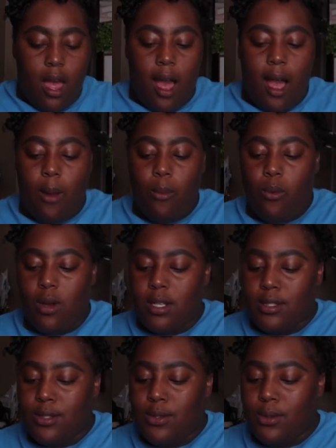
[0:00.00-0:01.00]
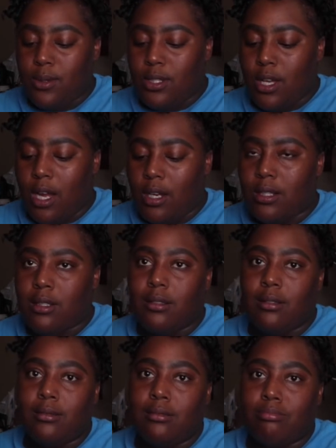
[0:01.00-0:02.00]
I want to do a talk
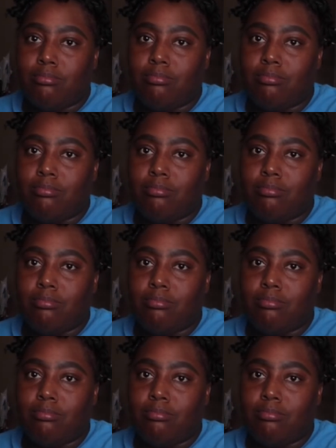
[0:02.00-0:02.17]
through,